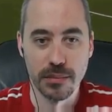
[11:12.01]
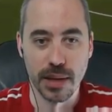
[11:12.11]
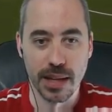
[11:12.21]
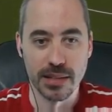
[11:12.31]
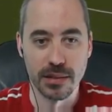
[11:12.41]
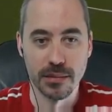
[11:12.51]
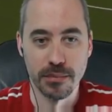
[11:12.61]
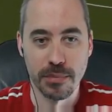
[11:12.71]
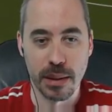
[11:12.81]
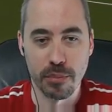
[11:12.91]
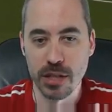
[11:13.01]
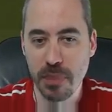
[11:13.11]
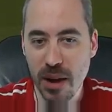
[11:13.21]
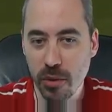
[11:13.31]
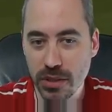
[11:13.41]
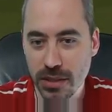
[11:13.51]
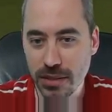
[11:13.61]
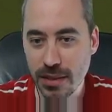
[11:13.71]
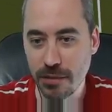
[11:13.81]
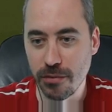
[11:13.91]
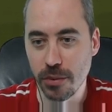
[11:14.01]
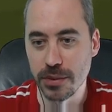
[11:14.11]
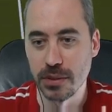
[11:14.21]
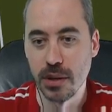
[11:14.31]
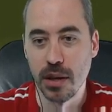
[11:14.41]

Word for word: I guess. press backwards, not forwards.